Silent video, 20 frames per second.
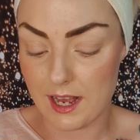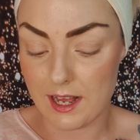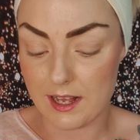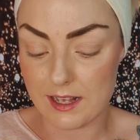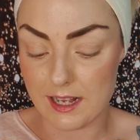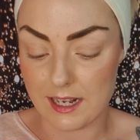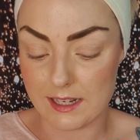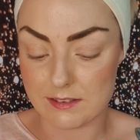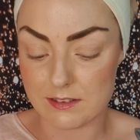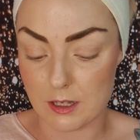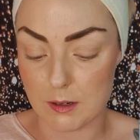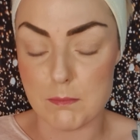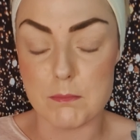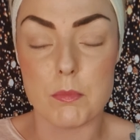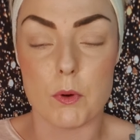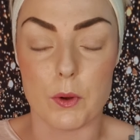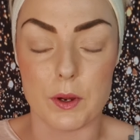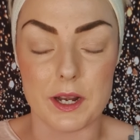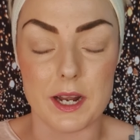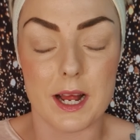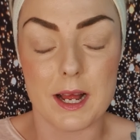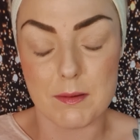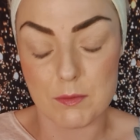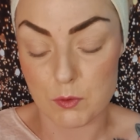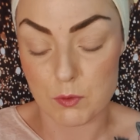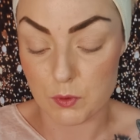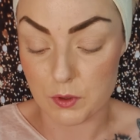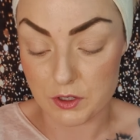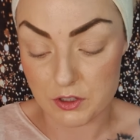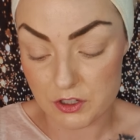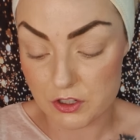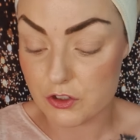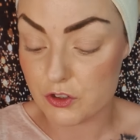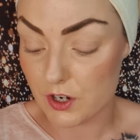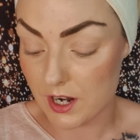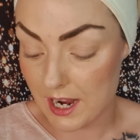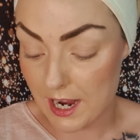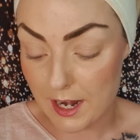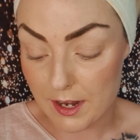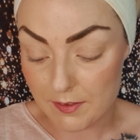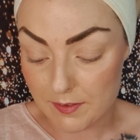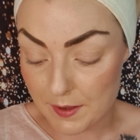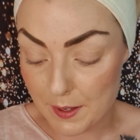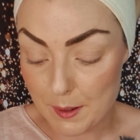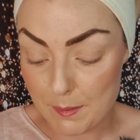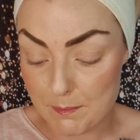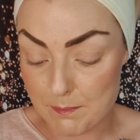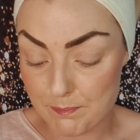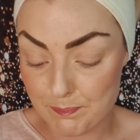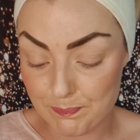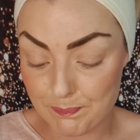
at some point I'm going to try them.